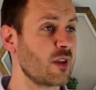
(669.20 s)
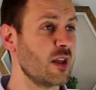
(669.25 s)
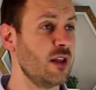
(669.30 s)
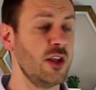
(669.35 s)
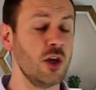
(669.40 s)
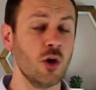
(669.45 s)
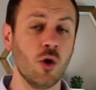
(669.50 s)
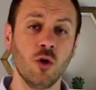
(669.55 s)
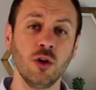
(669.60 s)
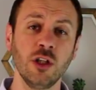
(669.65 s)

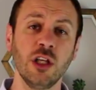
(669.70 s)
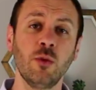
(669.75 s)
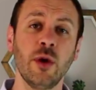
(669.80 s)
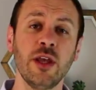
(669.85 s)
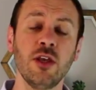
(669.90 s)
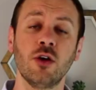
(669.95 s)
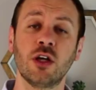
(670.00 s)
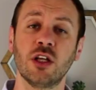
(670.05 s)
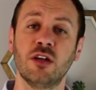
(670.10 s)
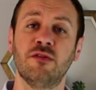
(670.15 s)
The only
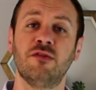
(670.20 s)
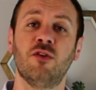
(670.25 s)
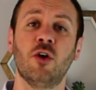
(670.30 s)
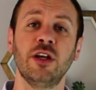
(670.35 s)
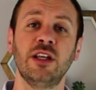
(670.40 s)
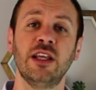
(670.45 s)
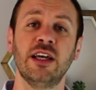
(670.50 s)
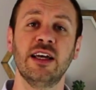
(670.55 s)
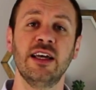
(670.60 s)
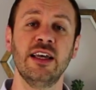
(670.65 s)
way you can
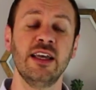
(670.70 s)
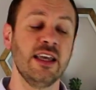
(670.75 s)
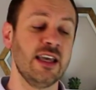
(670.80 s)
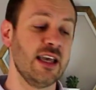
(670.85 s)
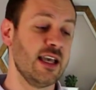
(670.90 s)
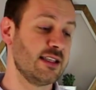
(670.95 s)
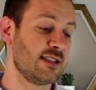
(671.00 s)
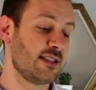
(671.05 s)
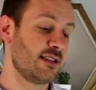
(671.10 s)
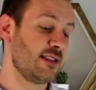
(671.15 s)
avoid it
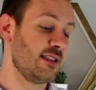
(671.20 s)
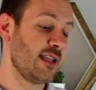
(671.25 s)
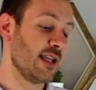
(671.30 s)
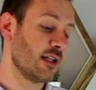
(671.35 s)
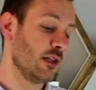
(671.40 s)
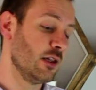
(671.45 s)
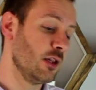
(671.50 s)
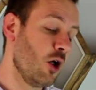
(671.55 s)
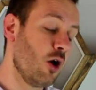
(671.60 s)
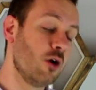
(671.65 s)
is to
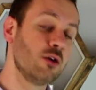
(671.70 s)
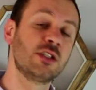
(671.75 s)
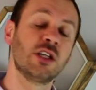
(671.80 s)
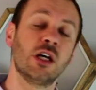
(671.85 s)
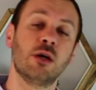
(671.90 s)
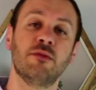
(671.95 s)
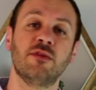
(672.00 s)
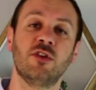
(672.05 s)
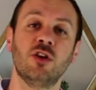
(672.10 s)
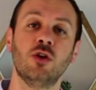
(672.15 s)
take a
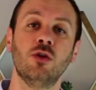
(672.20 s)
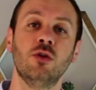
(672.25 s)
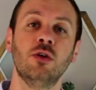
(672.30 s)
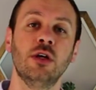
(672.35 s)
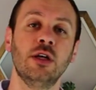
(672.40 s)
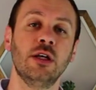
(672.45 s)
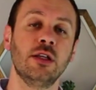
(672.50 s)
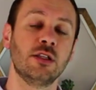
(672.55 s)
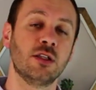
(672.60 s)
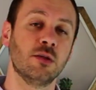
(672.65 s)
long-term
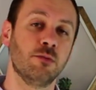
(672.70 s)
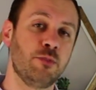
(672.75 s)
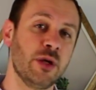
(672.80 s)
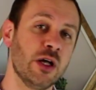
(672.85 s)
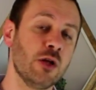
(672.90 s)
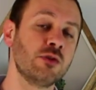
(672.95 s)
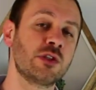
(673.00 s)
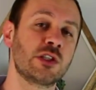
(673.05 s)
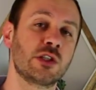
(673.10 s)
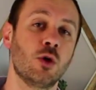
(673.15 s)
view, to
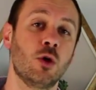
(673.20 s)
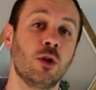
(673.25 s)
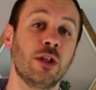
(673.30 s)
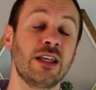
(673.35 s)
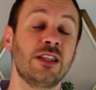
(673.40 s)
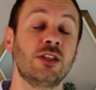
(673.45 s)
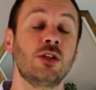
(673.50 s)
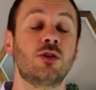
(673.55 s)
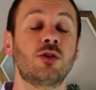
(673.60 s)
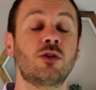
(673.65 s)
build
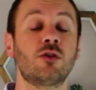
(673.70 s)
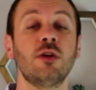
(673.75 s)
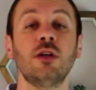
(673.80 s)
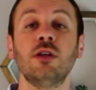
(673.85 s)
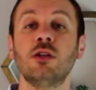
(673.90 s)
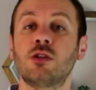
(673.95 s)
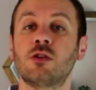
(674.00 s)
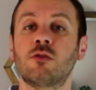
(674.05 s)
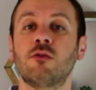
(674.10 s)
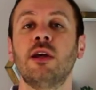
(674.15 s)
slowly, to
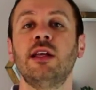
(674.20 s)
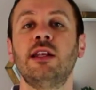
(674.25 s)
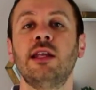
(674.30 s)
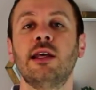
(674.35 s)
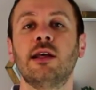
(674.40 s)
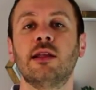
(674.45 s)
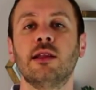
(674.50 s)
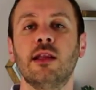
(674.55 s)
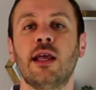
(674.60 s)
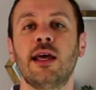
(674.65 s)
treat
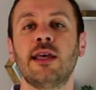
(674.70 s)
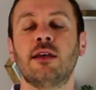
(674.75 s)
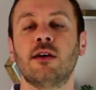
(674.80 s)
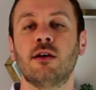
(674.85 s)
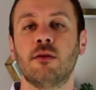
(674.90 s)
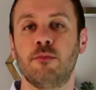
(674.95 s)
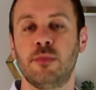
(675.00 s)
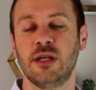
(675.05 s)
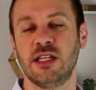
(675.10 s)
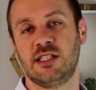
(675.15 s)
trading
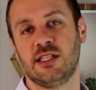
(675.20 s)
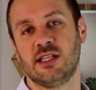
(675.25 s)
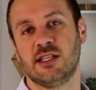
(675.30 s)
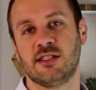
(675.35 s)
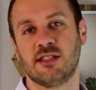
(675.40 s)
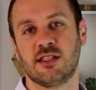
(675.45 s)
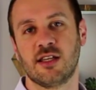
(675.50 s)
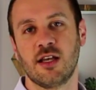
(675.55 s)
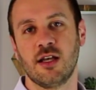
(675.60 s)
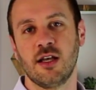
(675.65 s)
like a
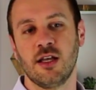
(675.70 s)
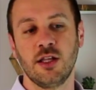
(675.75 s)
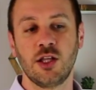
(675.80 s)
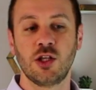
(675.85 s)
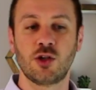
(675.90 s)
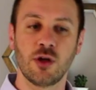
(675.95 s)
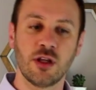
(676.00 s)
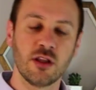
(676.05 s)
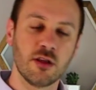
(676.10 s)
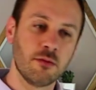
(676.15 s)
business,
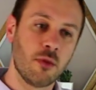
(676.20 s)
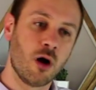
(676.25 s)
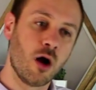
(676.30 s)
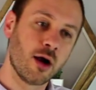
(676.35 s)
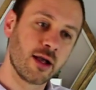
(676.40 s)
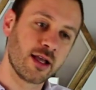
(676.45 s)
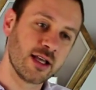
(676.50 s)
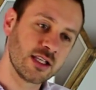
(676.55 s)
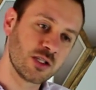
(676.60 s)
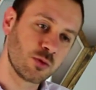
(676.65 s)
to treat the
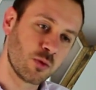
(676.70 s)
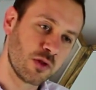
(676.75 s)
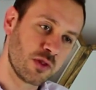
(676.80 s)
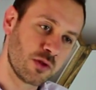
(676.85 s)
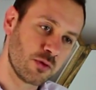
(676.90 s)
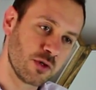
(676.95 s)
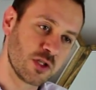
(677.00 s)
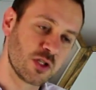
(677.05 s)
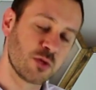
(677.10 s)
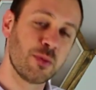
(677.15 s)
markets with
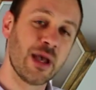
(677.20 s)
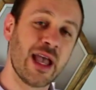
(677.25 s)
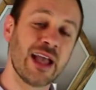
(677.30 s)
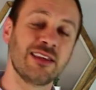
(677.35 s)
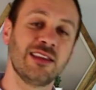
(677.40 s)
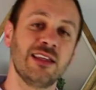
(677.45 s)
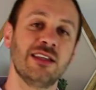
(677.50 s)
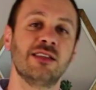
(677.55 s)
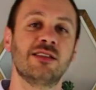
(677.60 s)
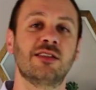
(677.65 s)
the
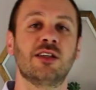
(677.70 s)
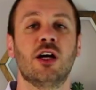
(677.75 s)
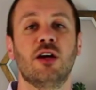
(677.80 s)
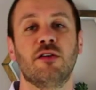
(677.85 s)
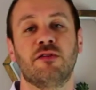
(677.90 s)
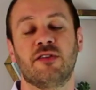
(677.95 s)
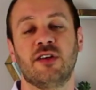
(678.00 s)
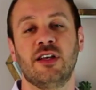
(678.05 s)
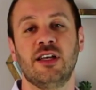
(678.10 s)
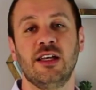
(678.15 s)
respect they
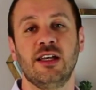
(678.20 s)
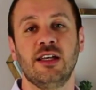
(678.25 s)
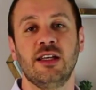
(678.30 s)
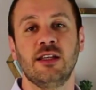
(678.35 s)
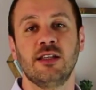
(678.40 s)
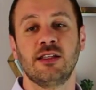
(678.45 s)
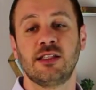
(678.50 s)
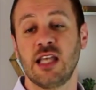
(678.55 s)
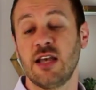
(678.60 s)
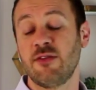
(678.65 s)
deserve.
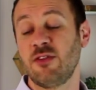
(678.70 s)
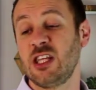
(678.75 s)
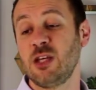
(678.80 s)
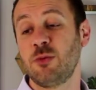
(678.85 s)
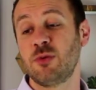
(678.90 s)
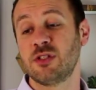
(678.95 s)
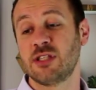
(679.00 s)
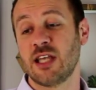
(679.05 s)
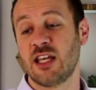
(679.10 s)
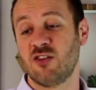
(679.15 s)

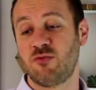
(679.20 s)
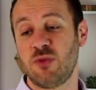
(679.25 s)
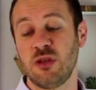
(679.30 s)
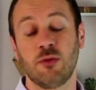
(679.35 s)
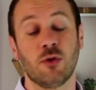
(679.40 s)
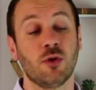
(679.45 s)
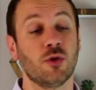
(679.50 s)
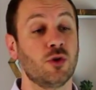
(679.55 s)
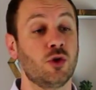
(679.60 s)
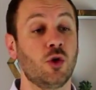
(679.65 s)
70% of
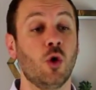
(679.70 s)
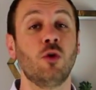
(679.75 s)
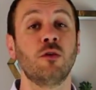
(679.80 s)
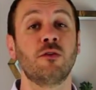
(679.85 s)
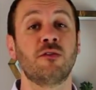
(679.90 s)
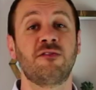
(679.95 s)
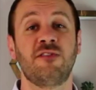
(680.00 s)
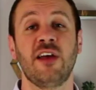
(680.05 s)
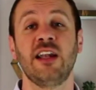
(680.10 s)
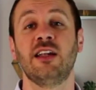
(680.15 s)
people
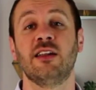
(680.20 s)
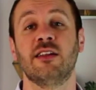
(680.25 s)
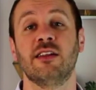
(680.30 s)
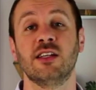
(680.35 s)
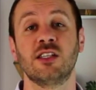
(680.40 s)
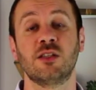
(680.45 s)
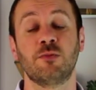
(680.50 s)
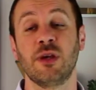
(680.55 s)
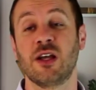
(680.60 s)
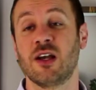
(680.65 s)
don't fail at
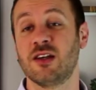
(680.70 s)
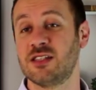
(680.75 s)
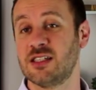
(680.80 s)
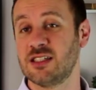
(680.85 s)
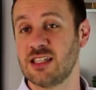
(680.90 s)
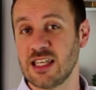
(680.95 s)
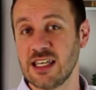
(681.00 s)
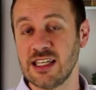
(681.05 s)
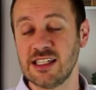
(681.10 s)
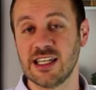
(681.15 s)
this because
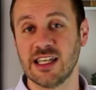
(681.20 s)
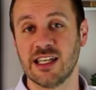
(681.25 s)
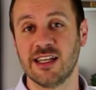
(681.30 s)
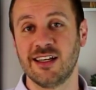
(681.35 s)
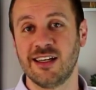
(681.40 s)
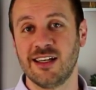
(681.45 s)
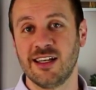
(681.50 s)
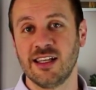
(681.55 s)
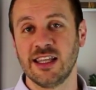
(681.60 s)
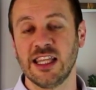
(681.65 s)
it's easy.
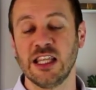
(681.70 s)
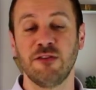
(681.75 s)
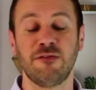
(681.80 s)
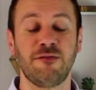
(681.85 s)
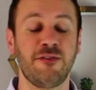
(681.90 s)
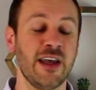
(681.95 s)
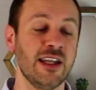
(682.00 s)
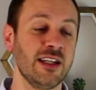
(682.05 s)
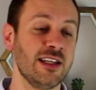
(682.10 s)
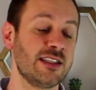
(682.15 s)
They
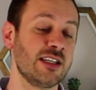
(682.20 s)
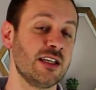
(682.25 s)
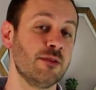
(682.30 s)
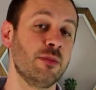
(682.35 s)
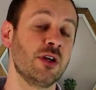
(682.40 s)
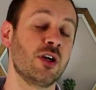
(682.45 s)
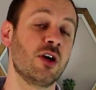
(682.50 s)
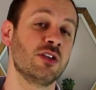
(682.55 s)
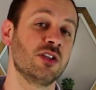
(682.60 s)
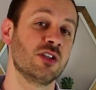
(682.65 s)
fail at it
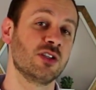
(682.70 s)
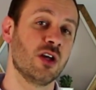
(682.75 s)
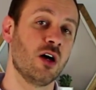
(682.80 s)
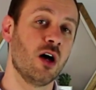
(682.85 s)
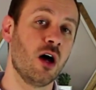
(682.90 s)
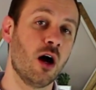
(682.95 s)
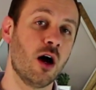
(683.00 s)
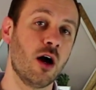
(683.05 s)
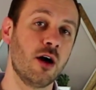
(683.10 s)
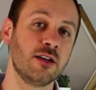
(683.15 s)
because it's
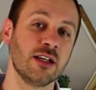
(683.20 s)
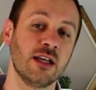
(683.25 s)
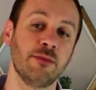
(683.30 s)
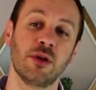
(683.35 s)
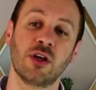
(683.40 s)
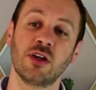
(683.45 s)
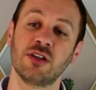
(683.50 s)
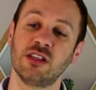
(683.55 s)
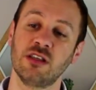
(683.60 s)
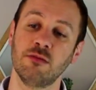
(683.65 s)
hard and
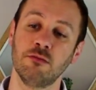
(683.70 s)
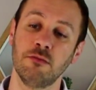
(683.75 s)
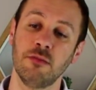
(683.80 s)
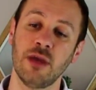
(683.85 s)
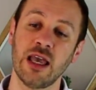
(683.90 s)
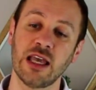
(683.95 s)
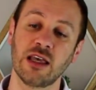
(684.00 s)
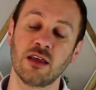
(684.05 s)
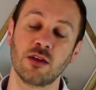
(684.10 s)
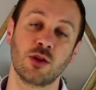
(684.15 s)
because they
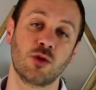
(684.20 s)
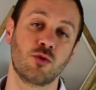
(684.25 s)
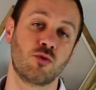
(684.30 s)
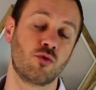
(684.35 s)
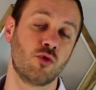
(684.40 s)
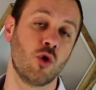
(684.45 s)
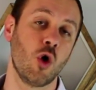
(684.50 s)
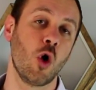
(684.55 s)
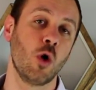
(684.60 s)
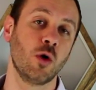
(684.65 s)
make the
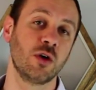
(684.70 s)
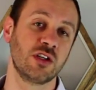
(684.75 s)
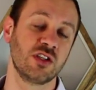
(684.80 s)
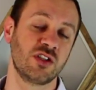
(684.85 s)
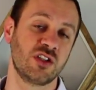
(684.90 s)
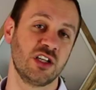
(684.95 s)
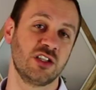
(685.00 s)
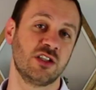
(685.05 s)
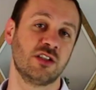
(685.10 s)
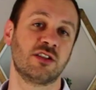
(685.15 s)
wrong
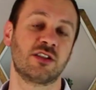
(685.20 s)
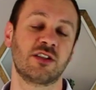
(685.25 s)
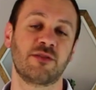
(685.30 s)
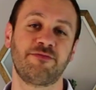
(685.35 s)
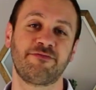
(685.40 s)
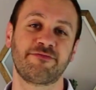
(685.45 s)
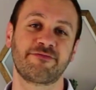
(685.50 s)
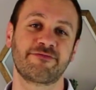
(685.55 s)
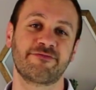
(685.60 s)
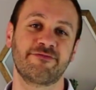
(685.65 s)
decisions.
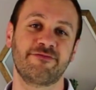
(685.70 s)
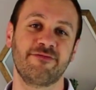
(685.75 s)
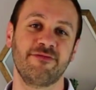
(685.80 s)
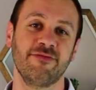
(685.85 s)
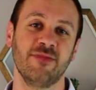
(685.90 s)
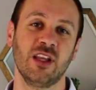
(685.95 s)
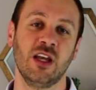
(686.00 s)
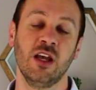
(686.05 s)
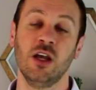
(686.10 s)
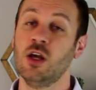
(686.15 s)

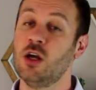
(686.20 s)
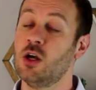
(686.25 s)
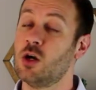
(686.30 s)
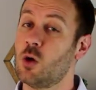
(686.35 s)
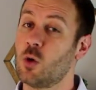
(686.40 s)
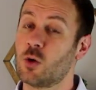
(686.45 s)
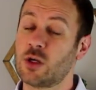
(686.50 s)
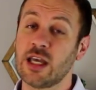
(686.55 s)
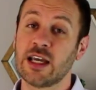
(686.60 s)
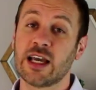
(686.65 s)

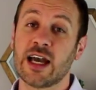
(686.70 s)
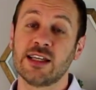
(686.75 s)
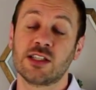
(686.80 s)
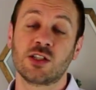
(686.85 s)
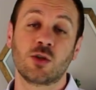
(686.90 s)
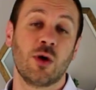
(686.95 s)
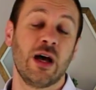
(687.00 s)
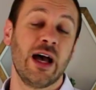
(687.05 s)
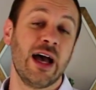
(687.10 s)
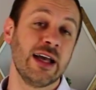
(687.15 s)
Okay guys,
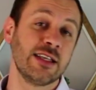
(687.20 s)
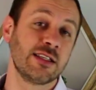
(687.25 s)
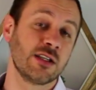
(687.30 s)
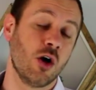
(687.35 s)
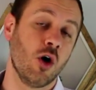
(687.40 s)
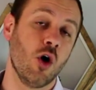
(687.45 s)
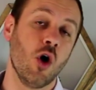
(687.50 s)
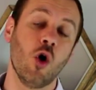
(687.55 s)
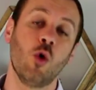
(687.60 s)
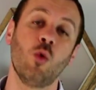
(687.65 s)
so as
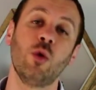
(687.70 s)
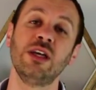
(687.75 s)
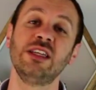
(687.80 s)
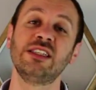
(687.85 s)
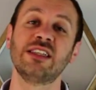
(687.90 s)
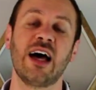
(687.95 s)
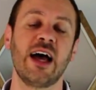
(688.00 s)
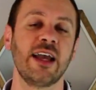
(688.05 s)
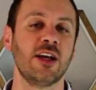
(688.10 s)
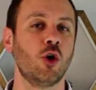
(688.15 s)

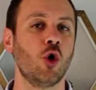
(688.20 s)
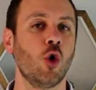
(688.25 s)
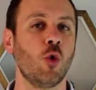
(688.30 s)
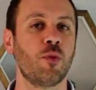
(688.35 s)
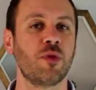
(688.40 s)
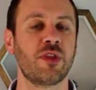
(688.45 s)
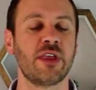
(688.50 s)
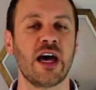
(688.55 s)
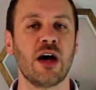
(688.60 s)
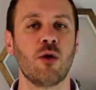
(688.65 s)
always, I
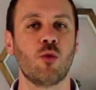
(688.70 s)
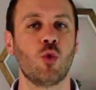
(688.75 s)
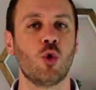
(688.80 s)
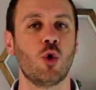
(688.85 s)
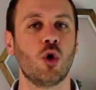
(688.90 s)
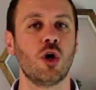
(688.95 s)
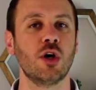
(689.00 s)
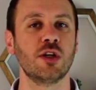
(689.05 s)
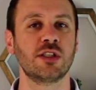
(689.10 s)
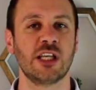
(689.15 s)
hope that
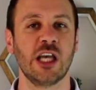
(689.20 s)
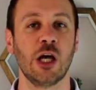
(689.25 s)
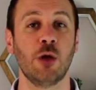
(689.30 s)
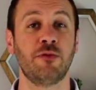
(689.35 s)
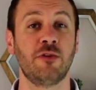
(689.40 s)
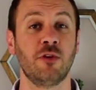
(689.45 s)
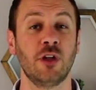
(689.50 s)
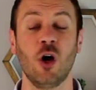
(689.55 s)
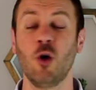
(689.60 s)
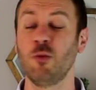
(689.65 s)
was
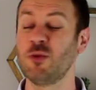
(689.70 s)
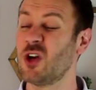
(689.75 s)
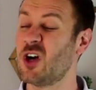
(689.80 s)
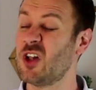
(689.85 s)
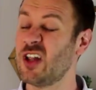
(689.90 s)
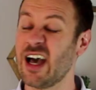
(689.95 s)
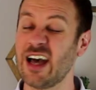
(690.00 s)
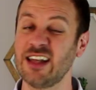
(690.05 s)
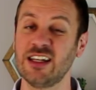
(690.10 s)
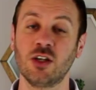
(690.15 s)
helpful. I hope you
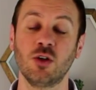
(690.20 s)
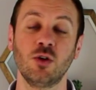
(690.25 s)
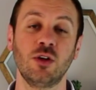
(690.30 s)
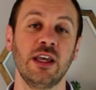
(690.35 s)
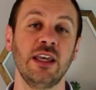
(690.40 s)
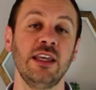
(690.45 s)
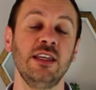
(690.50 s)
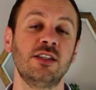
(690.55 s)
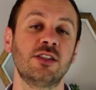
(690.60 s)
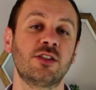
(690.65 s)
all had a
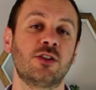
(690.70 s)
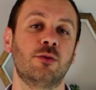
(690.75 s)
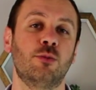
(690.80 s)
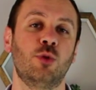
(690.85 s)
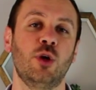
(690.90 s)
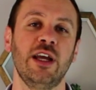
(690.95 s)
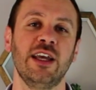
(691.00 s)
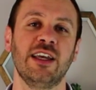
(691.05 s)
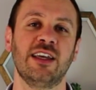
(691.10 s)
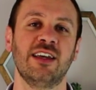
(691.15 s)
good Easter
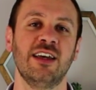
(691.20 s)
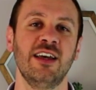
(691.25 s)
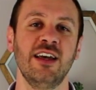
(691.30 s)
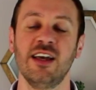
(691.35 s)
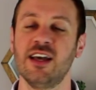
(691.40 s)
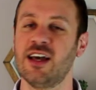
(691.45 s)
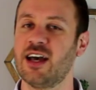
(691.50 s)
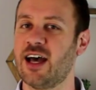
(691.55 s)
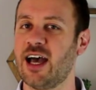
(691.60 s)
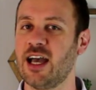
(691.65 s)
break.
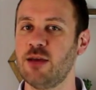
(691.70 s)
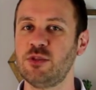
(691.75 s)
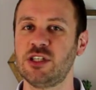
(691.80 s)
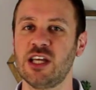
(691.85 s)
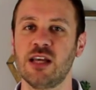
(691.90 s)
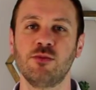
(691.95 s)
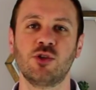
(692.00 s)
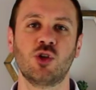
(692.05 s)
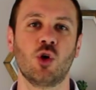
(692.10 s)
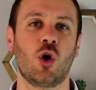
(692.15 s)
I'm
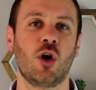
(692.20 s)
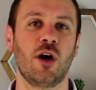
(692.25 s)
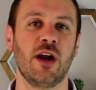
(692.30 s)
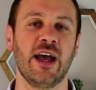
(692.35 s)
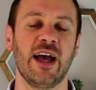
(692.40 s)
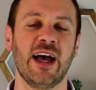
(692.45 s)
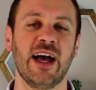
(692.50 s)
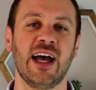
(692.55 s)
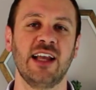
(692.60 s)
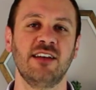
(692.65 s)
James Orr,
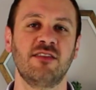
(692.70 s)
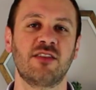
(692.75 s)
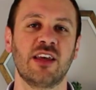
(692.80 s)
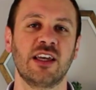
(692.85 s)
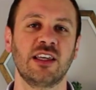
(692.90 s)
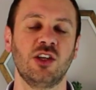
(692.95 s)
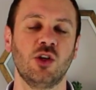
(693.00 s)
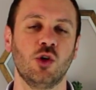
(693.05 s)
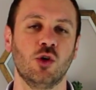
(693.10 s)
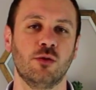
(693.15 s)
and
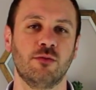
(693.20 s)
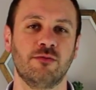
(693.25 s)
thank you.